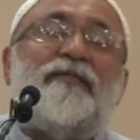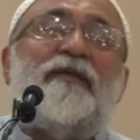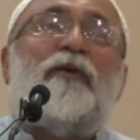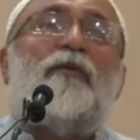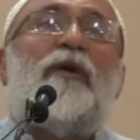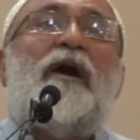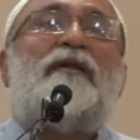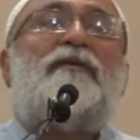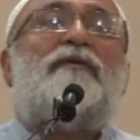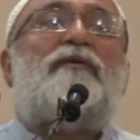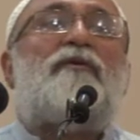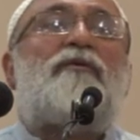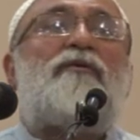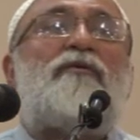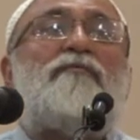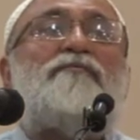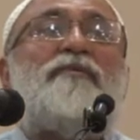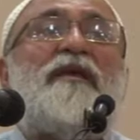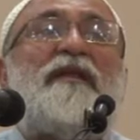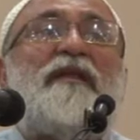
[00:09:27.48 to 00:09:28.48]
The one
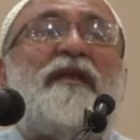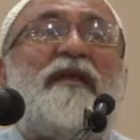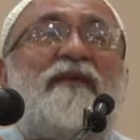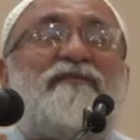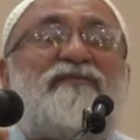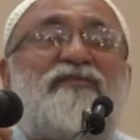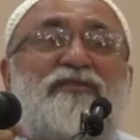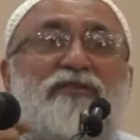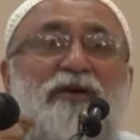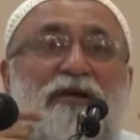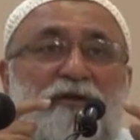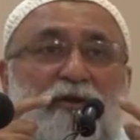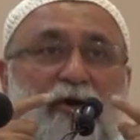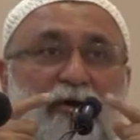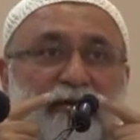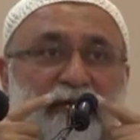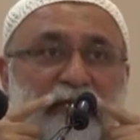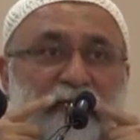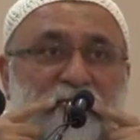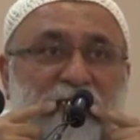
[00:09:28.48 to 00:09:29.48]
who believes not
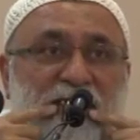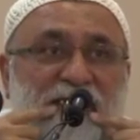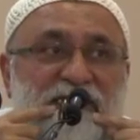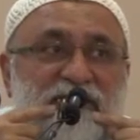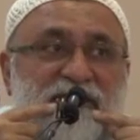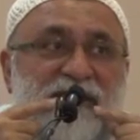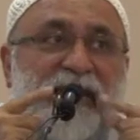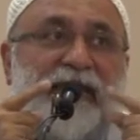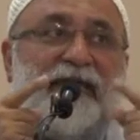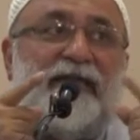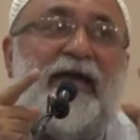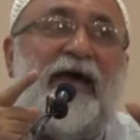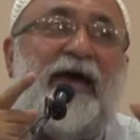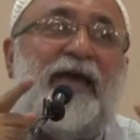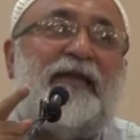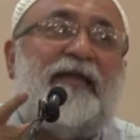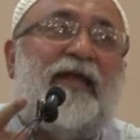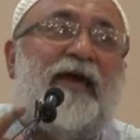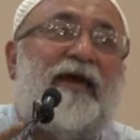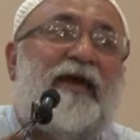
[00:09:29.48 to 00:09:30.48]
only by saying La
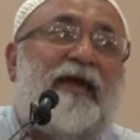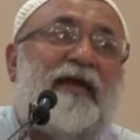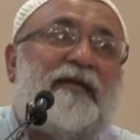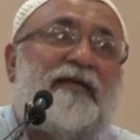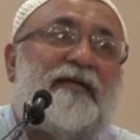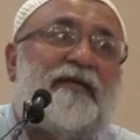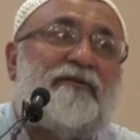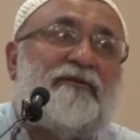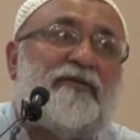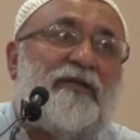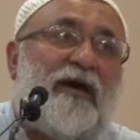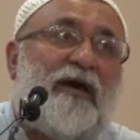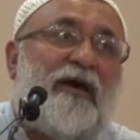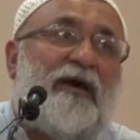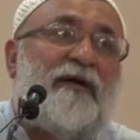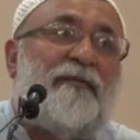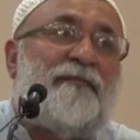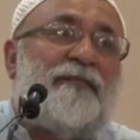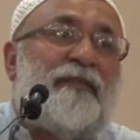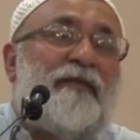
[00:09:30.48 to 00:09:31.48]
ilaha
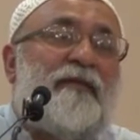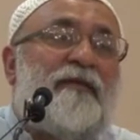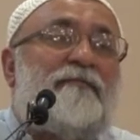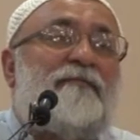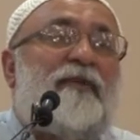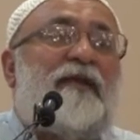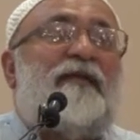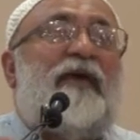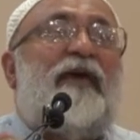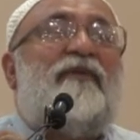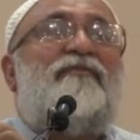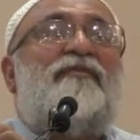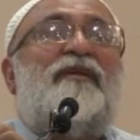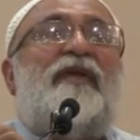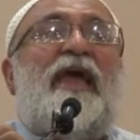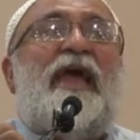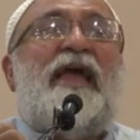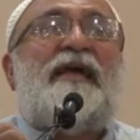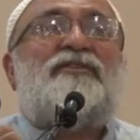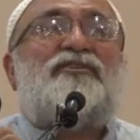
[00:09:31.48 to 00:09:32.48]
illallah, but
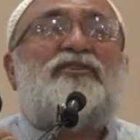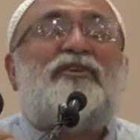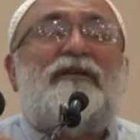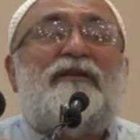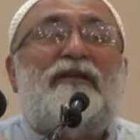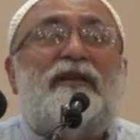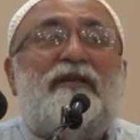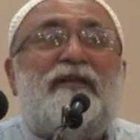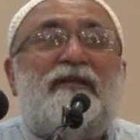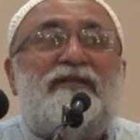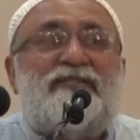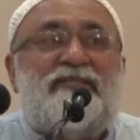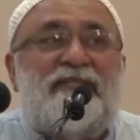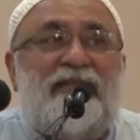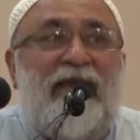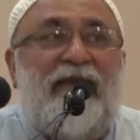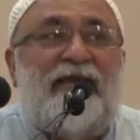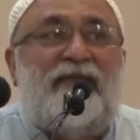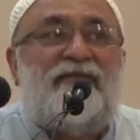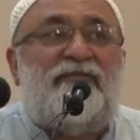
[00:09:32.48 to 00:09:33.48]
every action in his
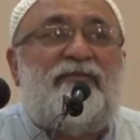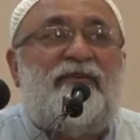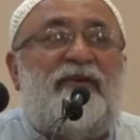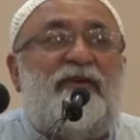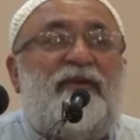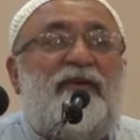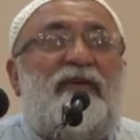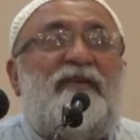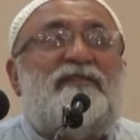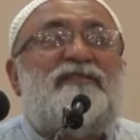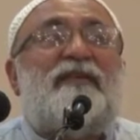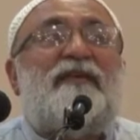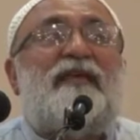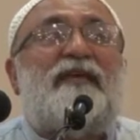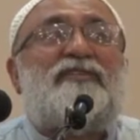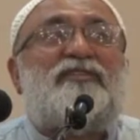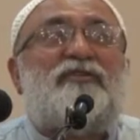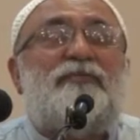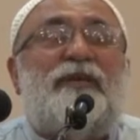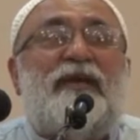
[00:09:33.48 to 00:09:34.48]
life is an
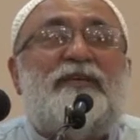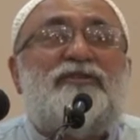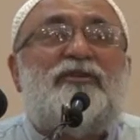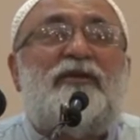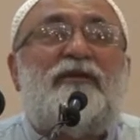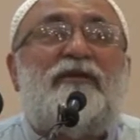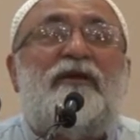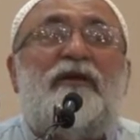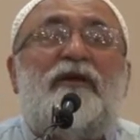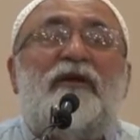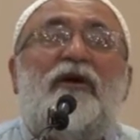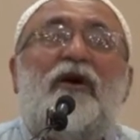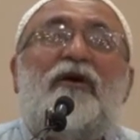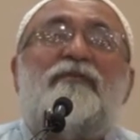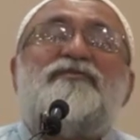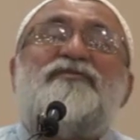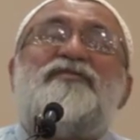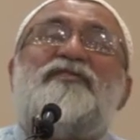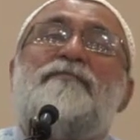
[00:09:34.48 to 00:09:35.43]
expression of